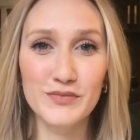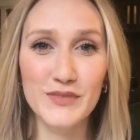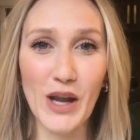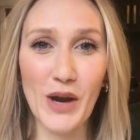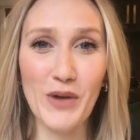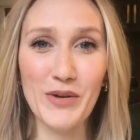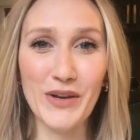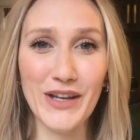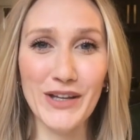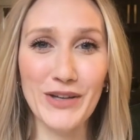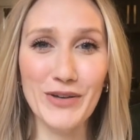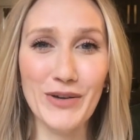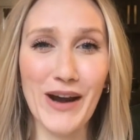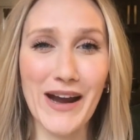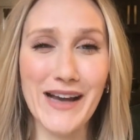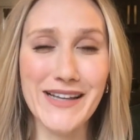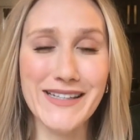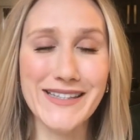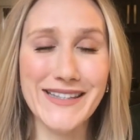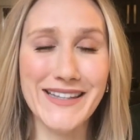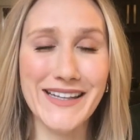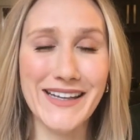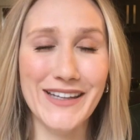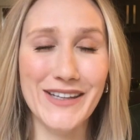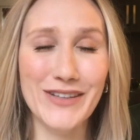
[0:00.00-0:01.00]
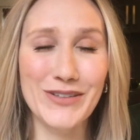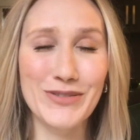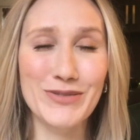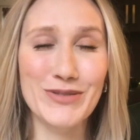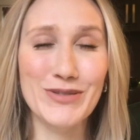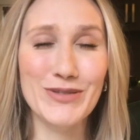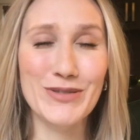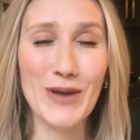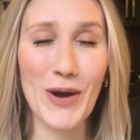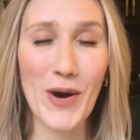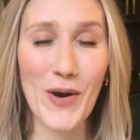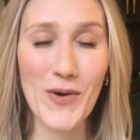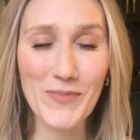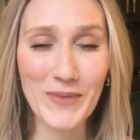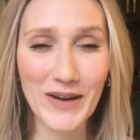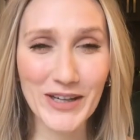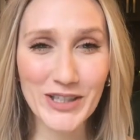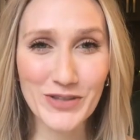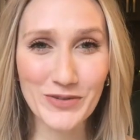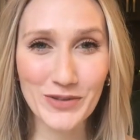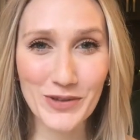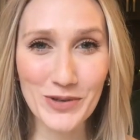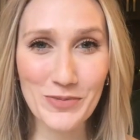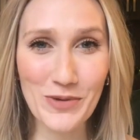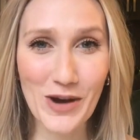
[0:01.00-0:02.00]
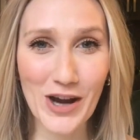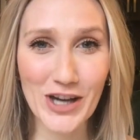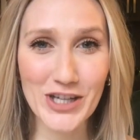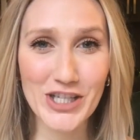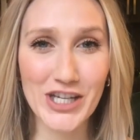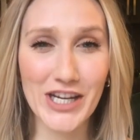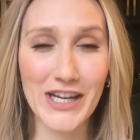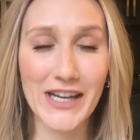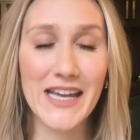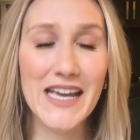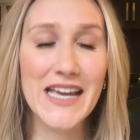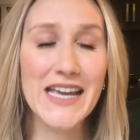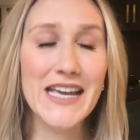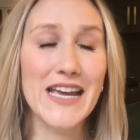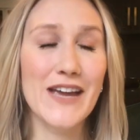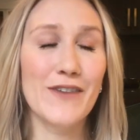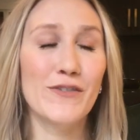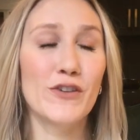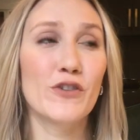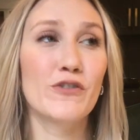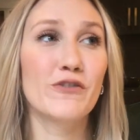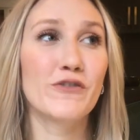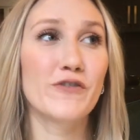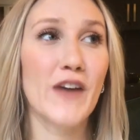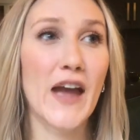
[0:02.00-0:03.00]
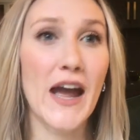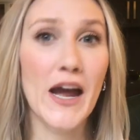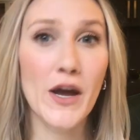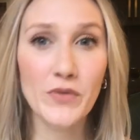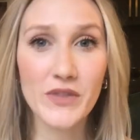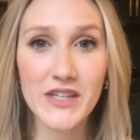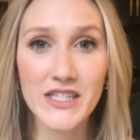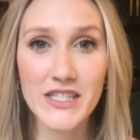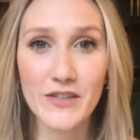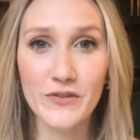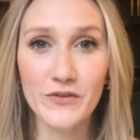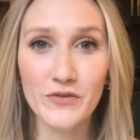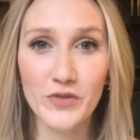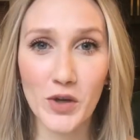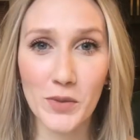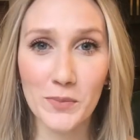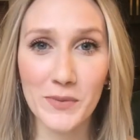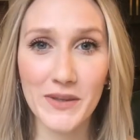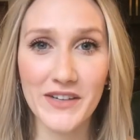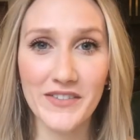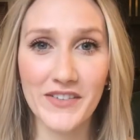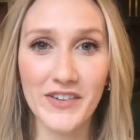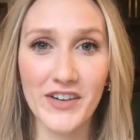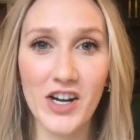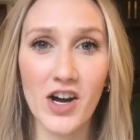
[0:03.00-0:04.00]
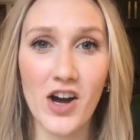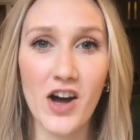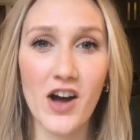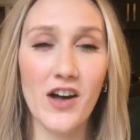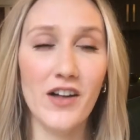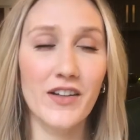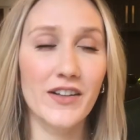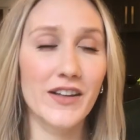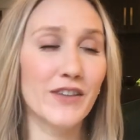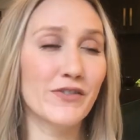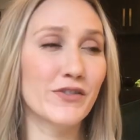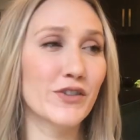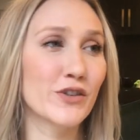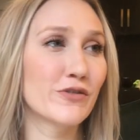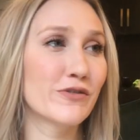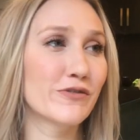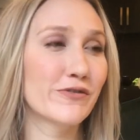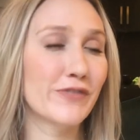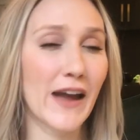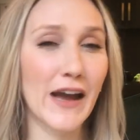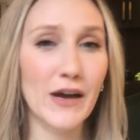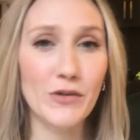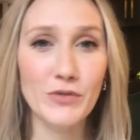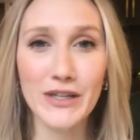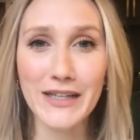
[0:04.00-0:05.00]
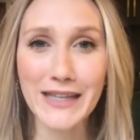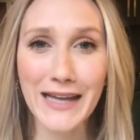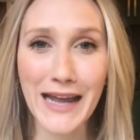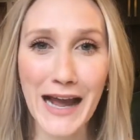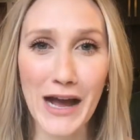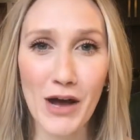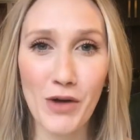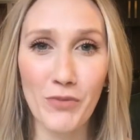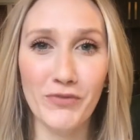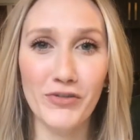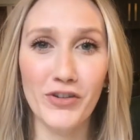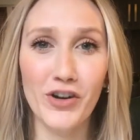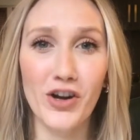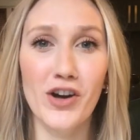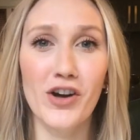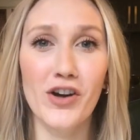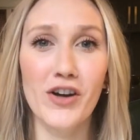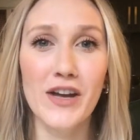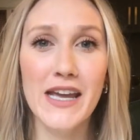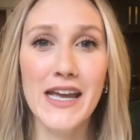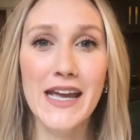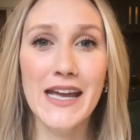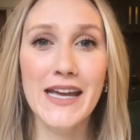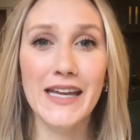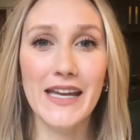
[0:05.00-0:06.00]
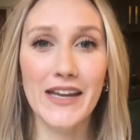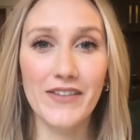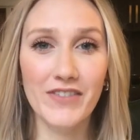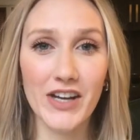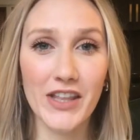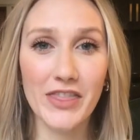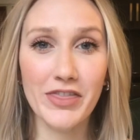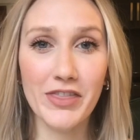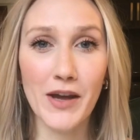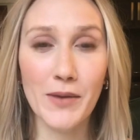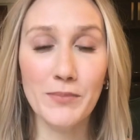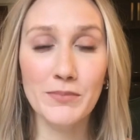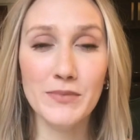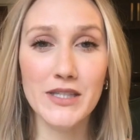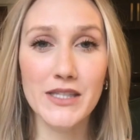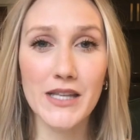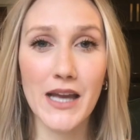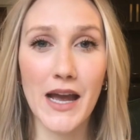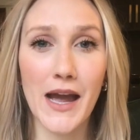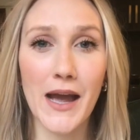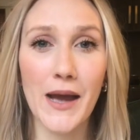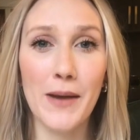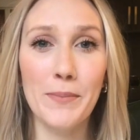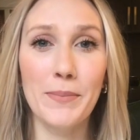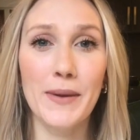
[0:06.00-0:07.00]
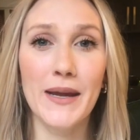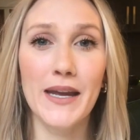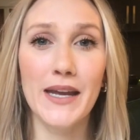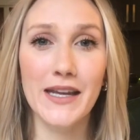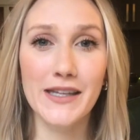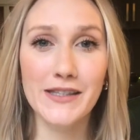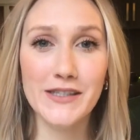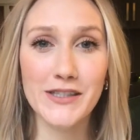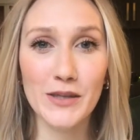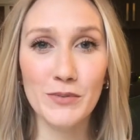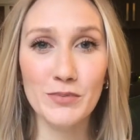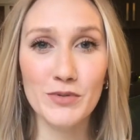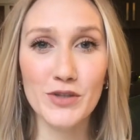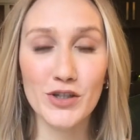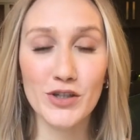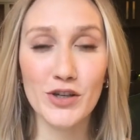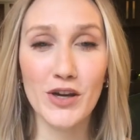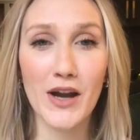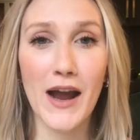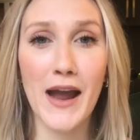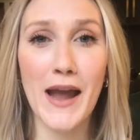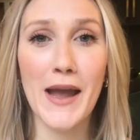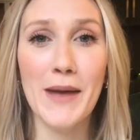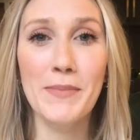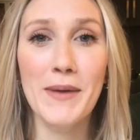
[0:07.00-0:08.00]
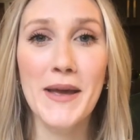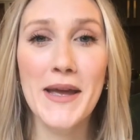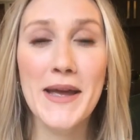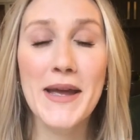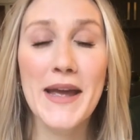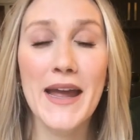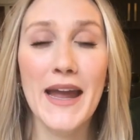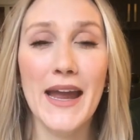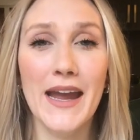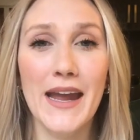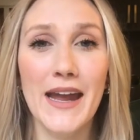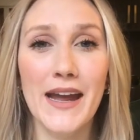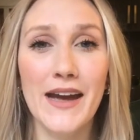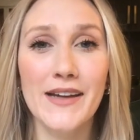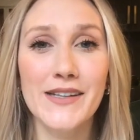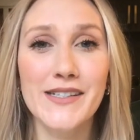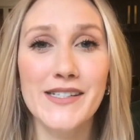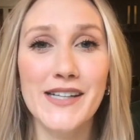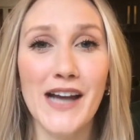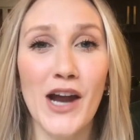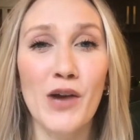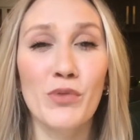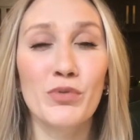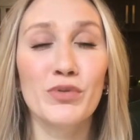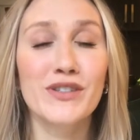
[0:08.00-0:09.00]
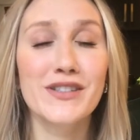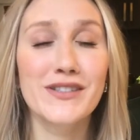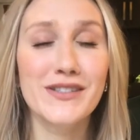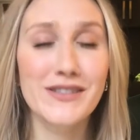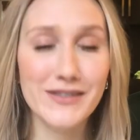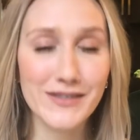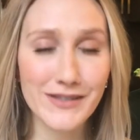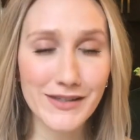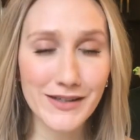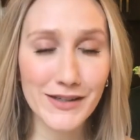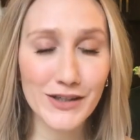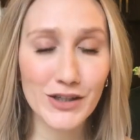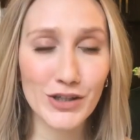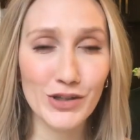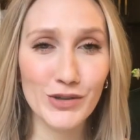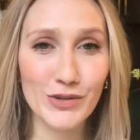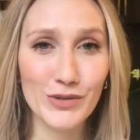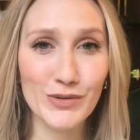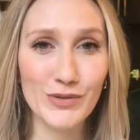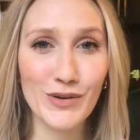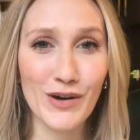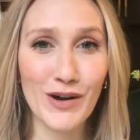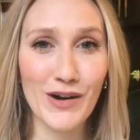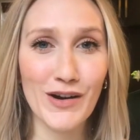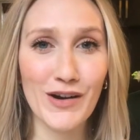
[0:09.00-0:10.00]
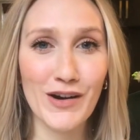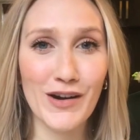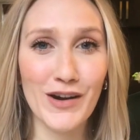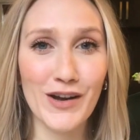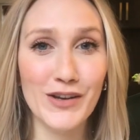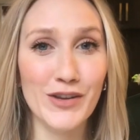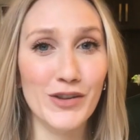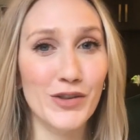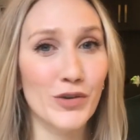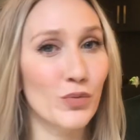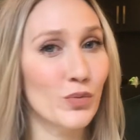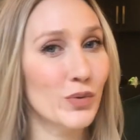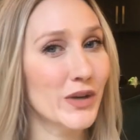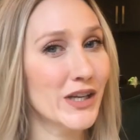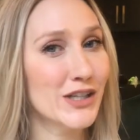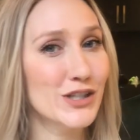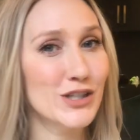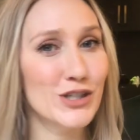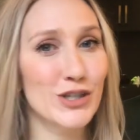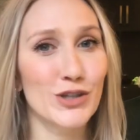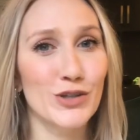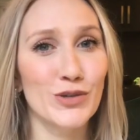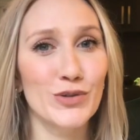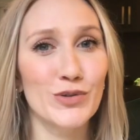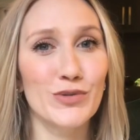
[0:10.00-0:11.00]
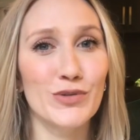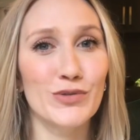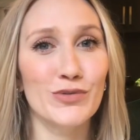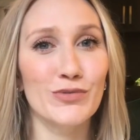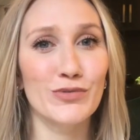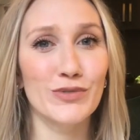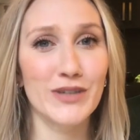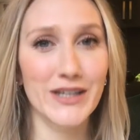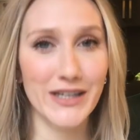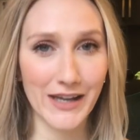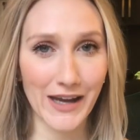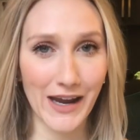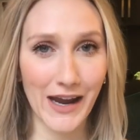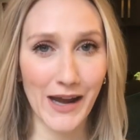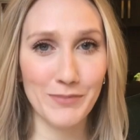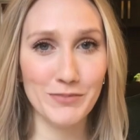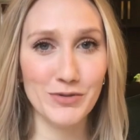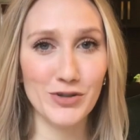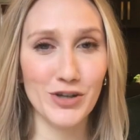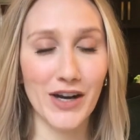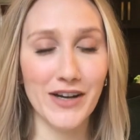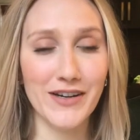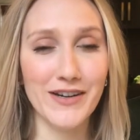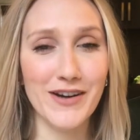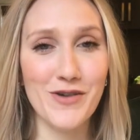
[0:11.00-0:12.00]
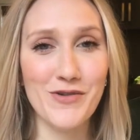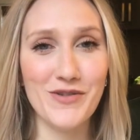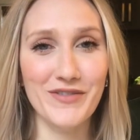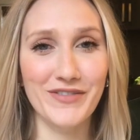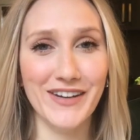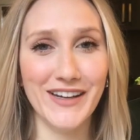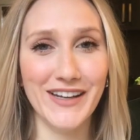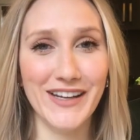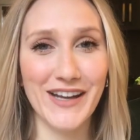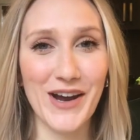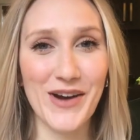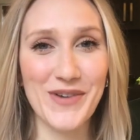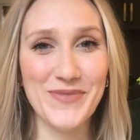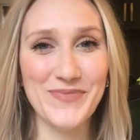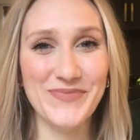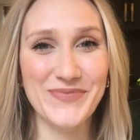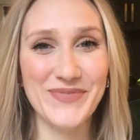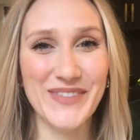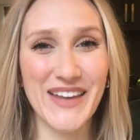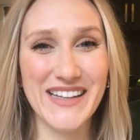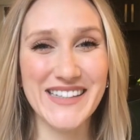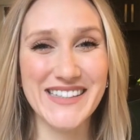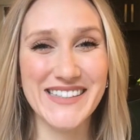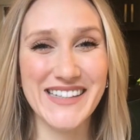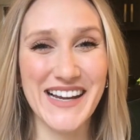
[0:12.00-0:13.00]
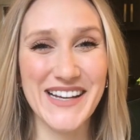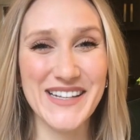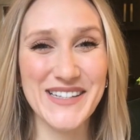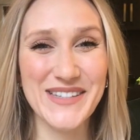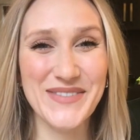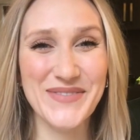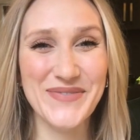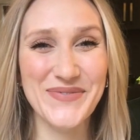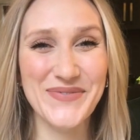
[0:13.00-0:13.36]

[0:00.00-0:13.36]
Okay, you guys, thank you so much for watching. If you found this informative at all, if you found it helpful, give it a thumbs up, hit subscribe, and I will see you on the week 2 recap Tretinoin video. Thanks, guys.